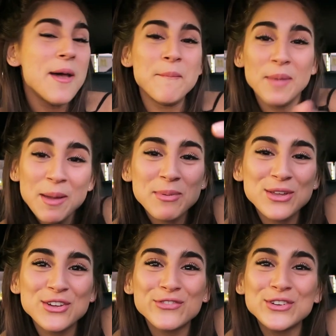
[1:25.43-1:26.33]
Might be
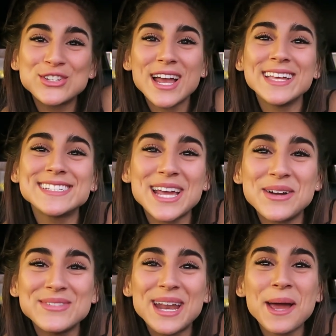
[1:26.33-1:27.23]
a new food challenge
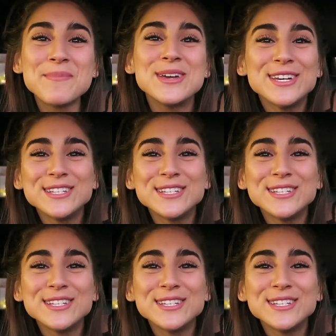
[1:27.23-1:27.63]
coming up.